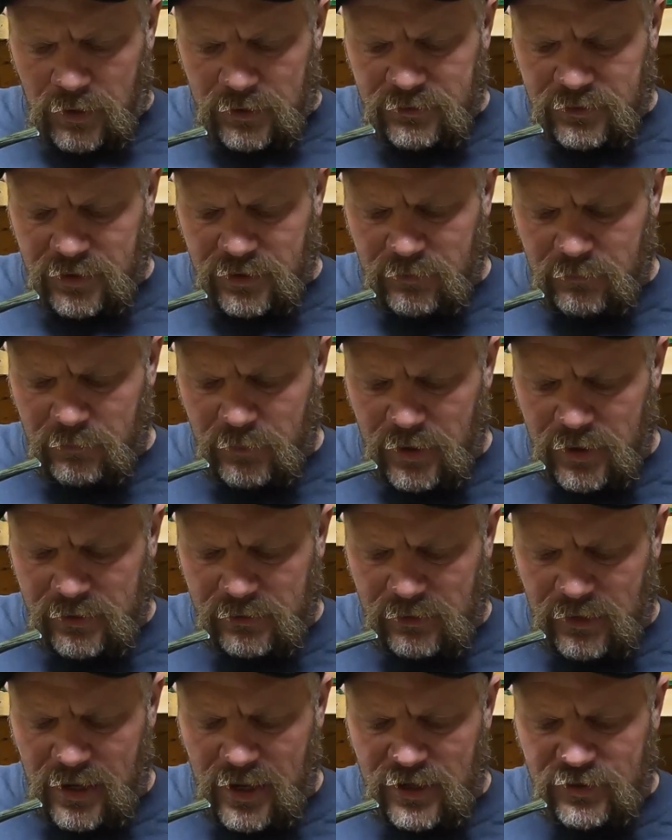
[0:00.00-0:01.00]
think my
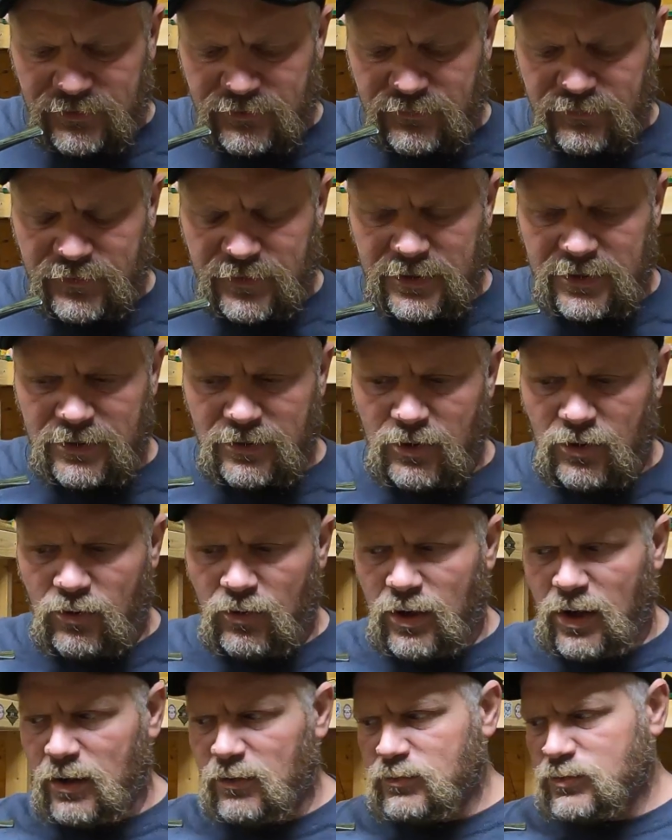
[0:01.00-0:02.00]
last
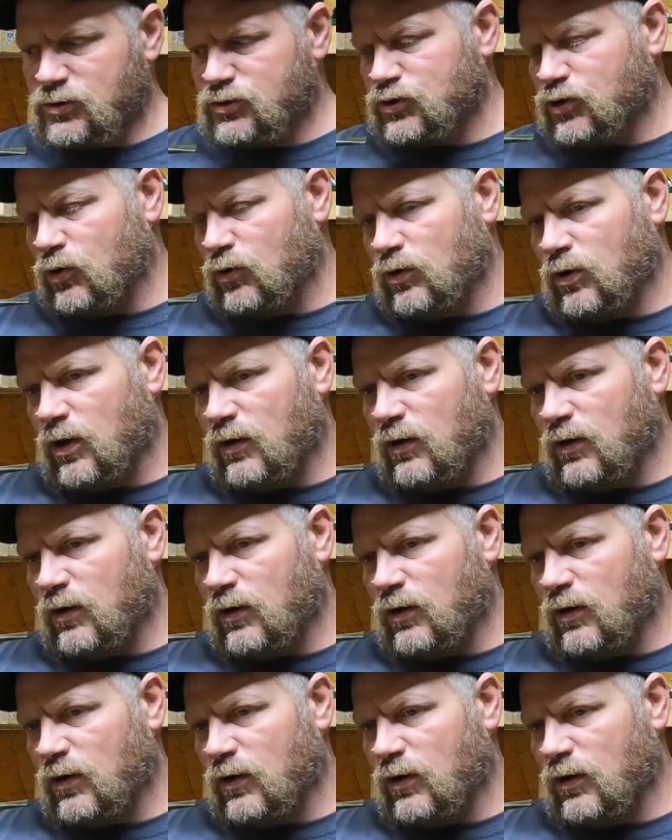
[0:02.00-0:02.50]
video I was showing